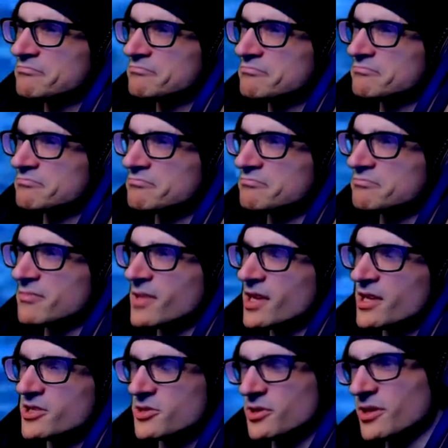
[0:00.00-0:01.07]
Hmm.
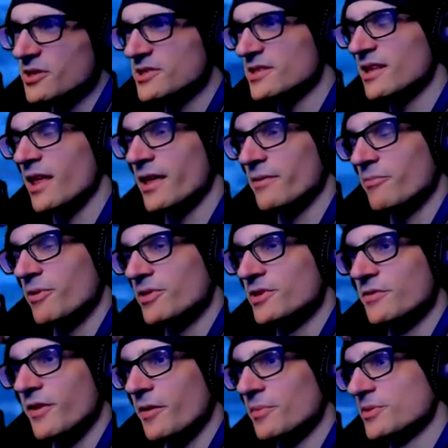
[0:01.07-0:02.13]
So does like what the
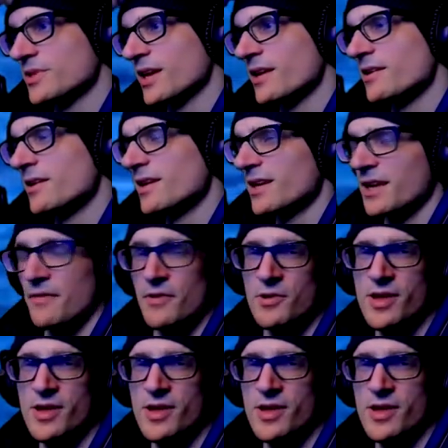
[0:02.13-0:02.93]
developer said. If you